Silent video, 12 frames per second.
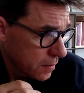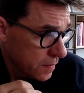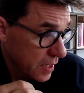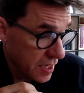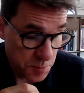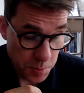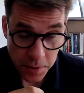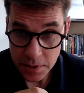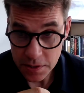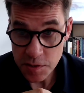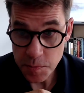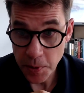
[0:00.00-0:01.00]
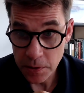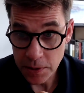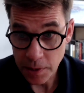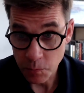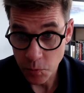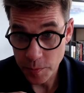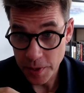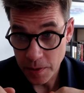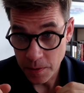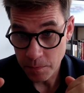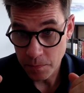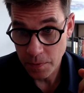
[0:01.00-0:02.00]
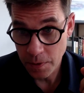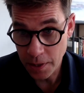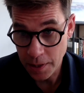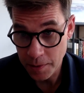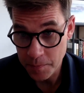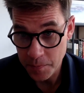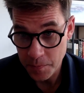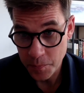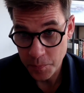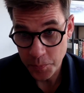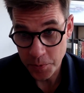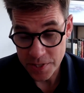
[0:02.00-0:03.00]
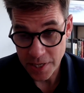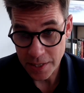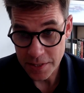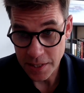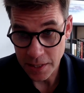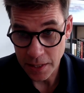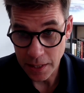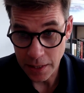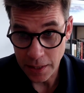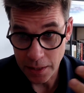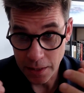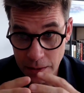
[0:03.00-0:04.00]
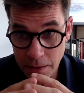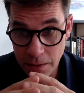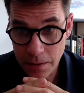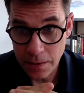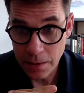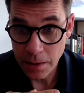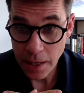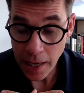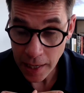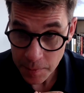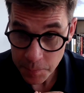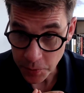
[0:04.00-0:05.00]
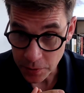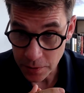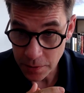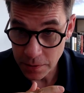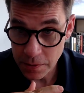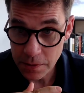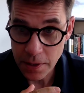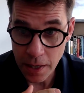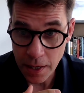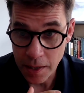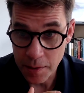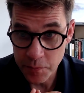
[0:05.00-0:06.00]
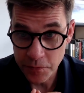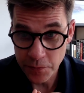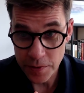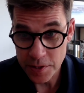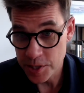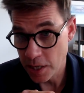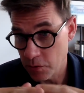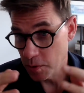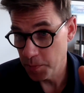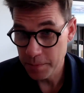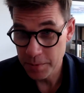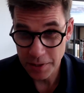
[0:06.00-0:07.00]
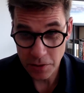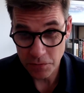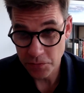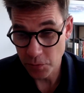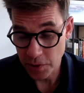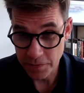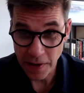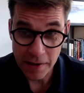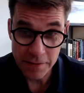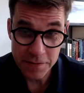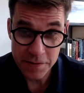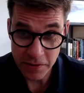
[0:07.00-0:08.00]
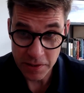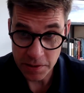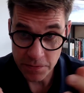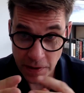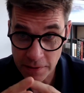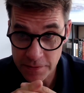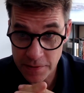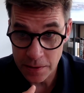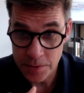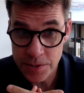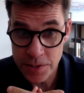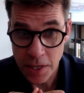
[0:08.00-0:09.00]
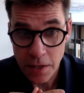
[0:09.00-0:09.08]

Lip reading: Esperanza Spalding will be presenting in April for the general public are $45 to $75.